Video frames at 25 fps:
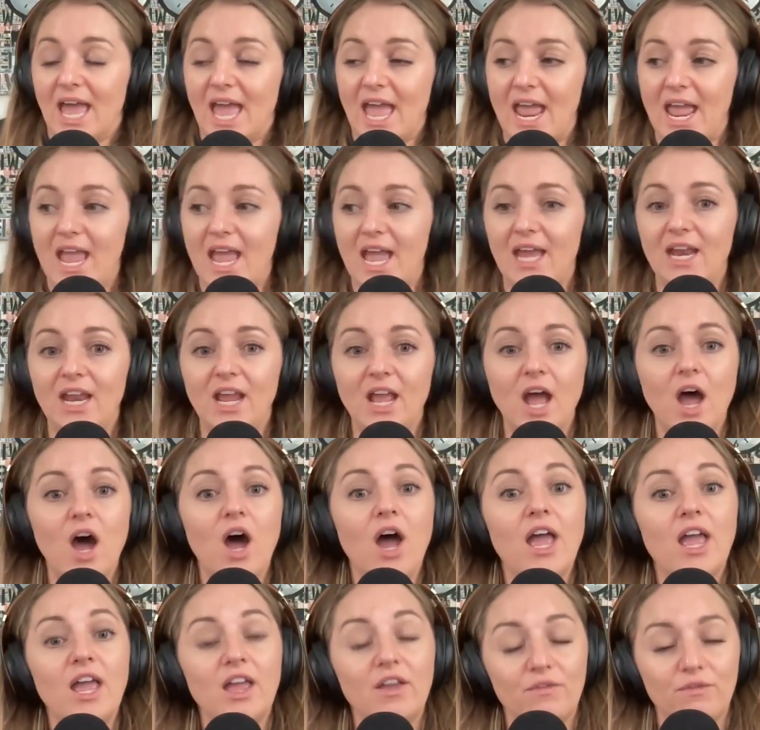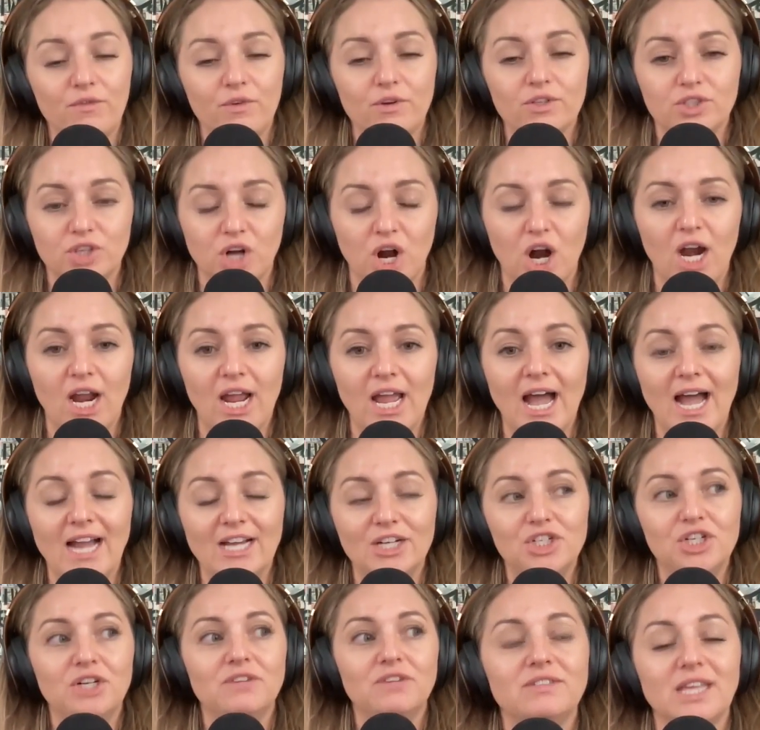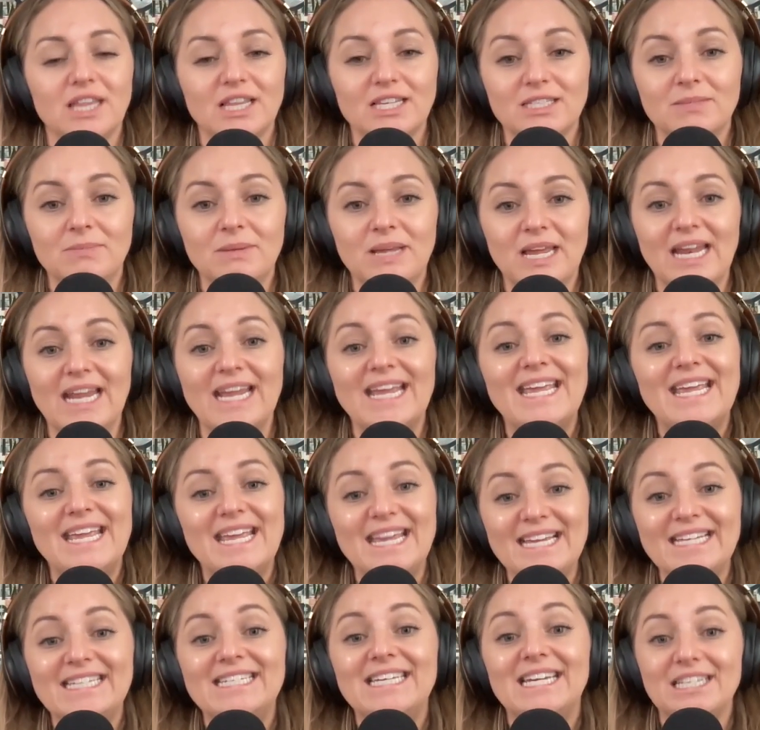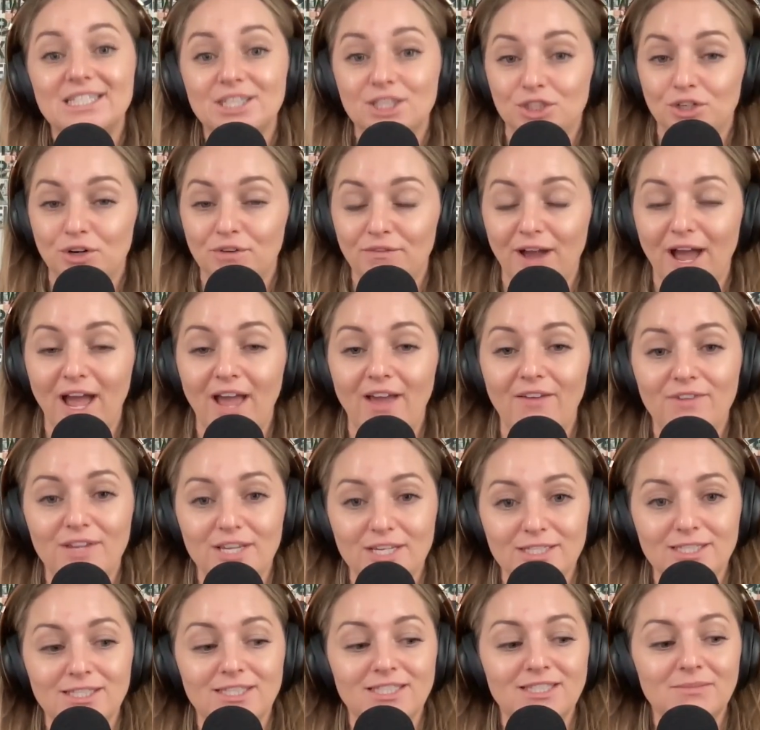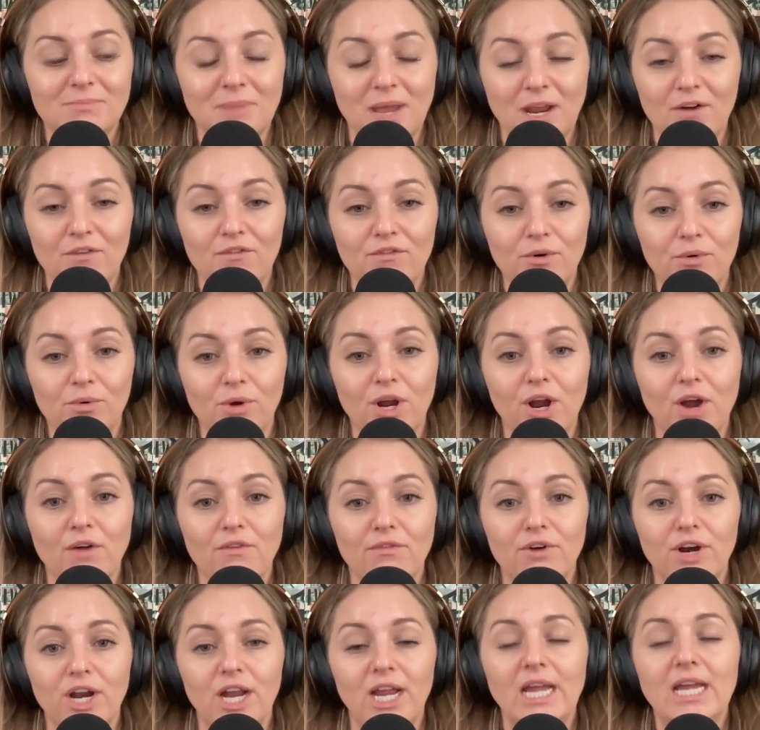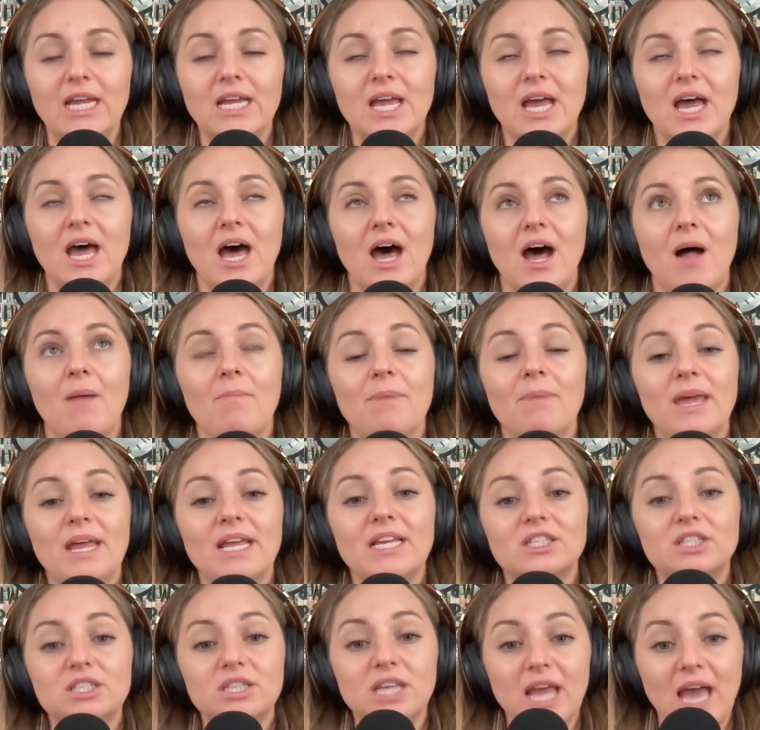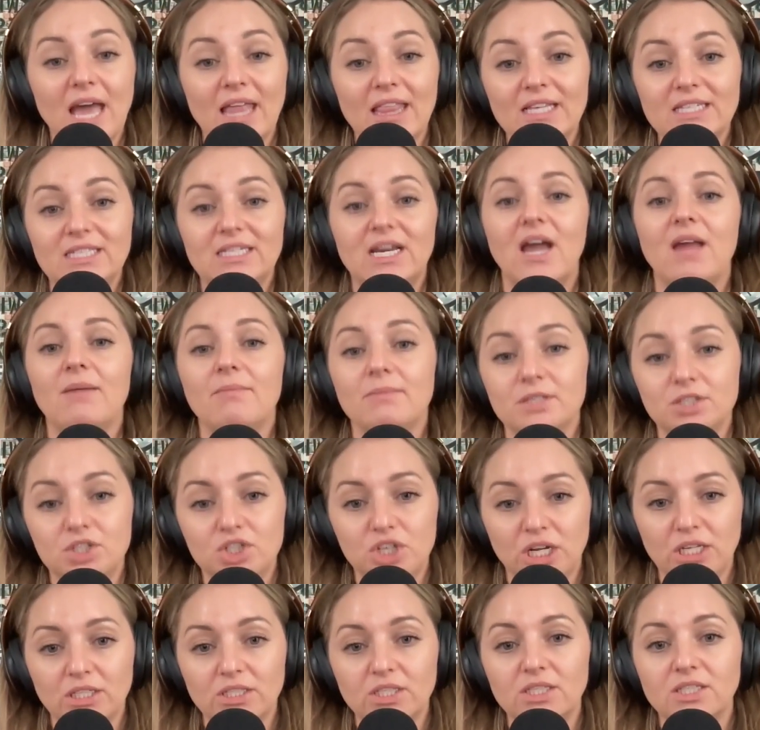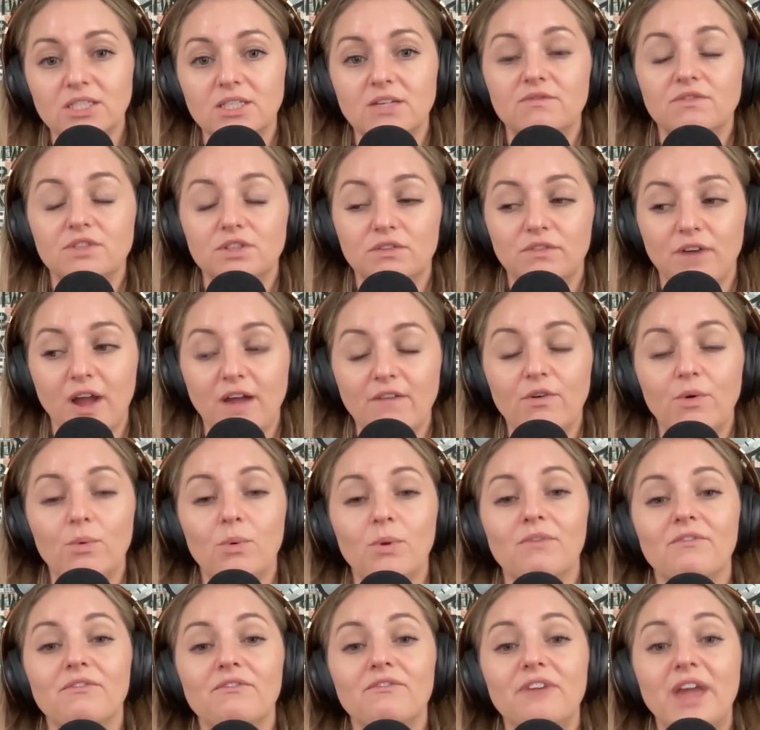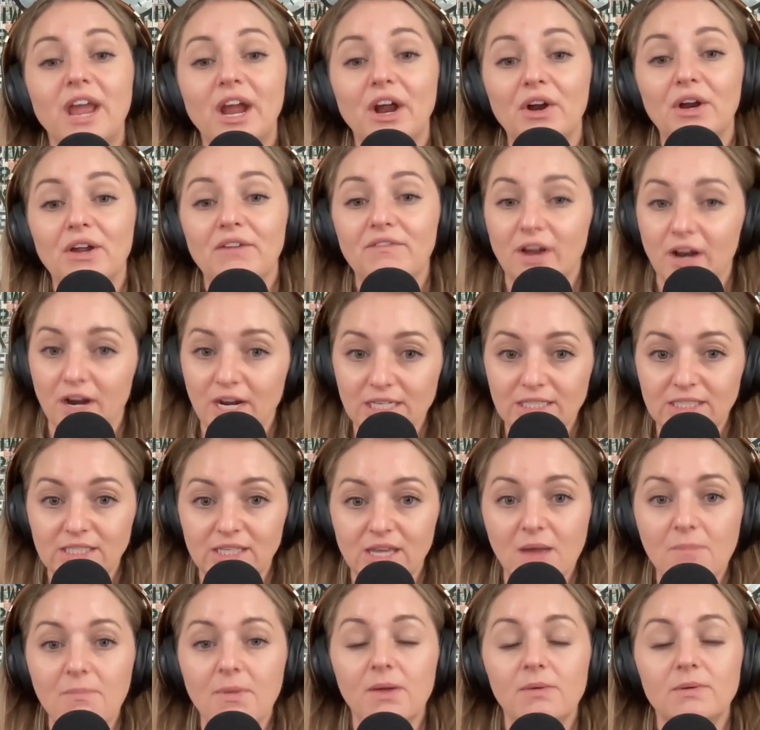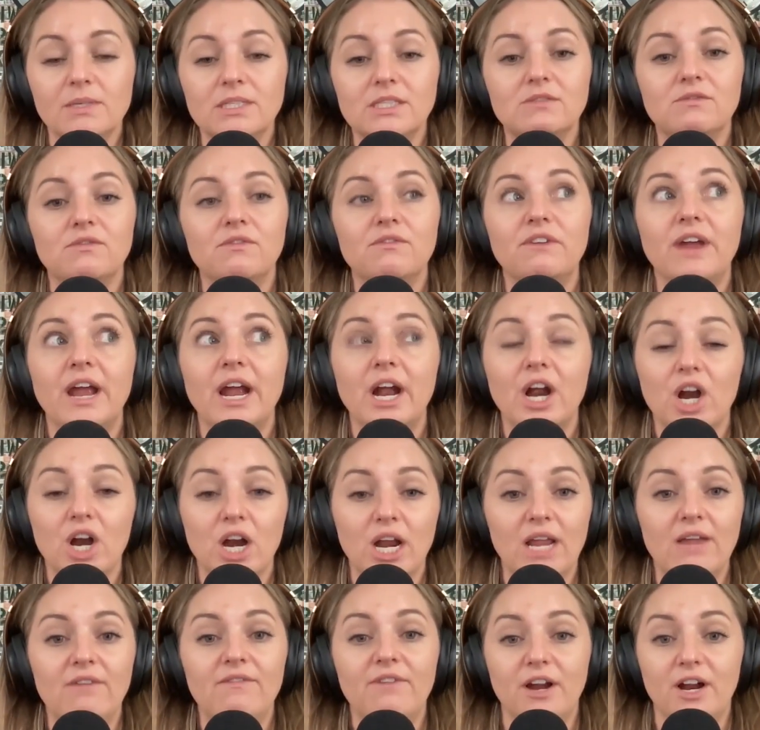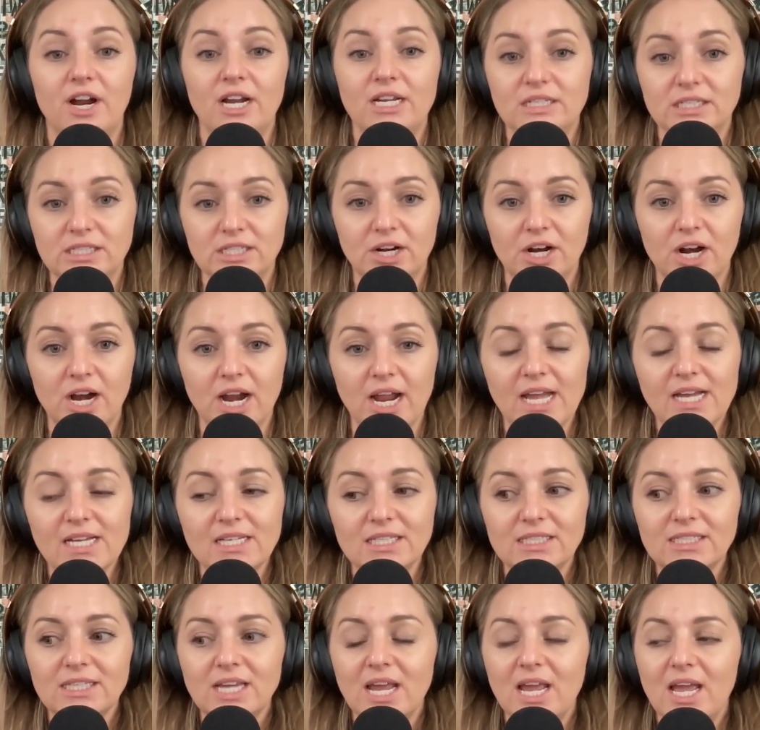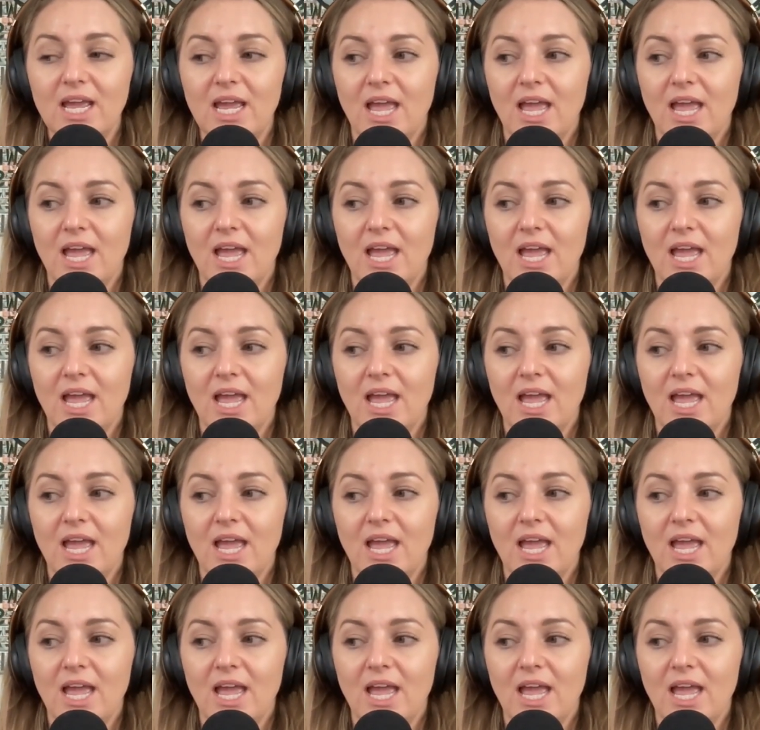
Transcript: And I have said this at the beginning, he did survive. He's made a full recovery. But at the time, his chances of survival were very, very slim. It was very, very serious.